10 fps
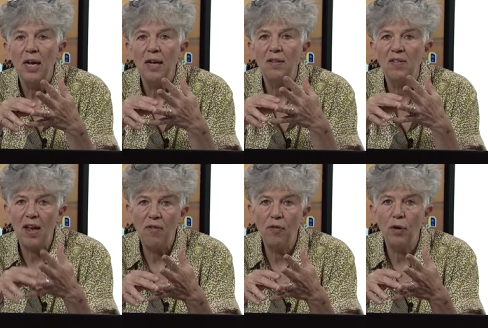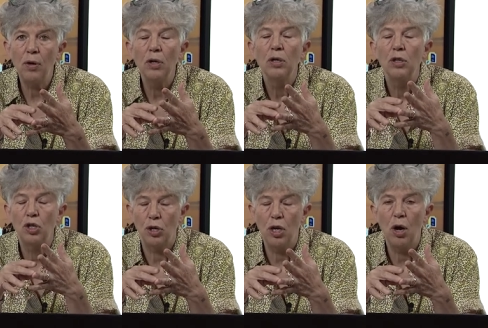it's safer to
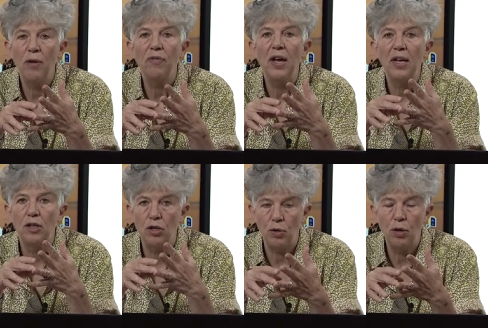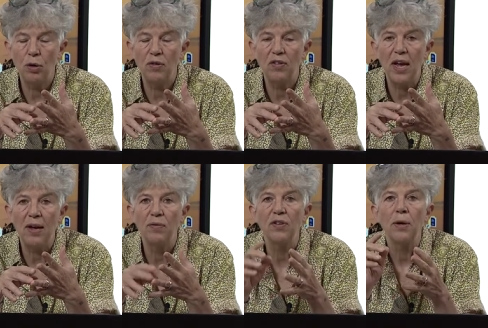turn it off and to do your own
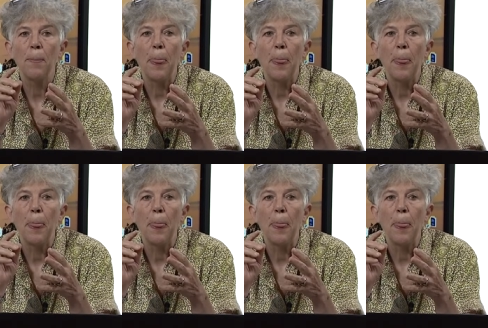saves,